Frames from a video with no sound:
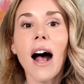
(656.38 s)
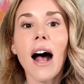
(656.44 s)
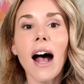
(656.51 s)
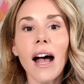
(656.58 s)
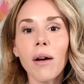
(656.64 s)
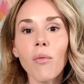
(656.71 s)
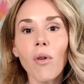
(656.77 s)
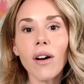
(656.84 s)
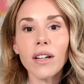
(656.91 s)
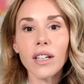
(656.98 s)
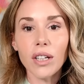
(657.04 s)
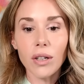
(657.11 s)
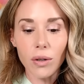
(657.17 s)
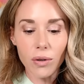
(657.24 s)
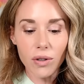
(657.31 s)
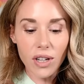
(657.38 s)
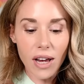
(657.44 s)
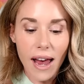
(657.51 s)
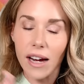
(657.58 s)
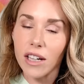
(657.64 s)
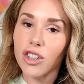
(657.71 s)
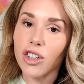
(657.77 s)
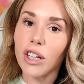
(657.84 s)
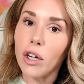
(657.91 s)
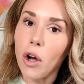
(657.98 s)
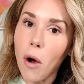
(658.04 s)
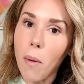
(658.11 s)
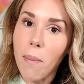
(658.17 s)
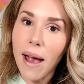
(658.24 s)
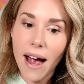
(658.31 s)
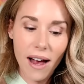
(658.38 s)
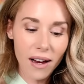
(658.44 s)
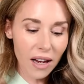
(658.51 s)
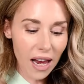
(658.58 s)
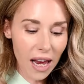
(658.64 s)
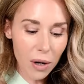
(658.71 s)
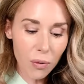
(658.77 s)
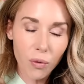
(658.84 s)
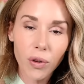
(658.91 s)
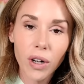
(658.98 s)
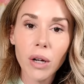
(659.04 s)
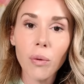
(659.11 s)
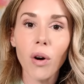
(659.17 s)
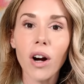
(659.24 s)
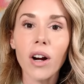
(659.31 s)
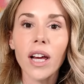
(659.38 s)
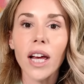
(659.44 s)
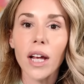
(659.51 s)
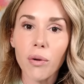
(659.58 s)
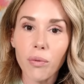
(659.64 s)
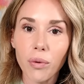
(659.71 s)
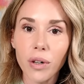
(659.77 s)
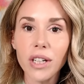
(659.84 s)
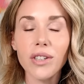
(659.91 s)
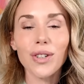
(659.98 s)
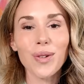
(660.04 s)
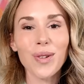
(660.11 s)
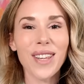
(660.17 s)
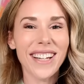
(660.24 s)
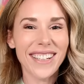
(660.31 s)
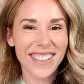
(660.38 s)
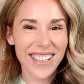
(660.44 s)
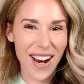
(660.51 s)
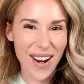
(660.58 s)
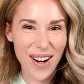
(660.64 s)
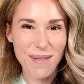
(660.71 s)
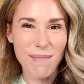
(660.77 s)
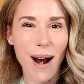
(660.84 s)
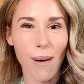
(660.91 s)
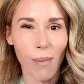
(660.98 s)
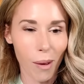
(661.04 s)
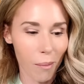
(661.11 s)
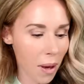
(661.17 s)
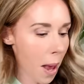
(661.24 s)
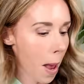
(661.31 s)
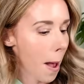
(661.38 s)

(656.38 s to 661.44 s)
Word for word: I want you to actually go back and rework and redo the entire problem.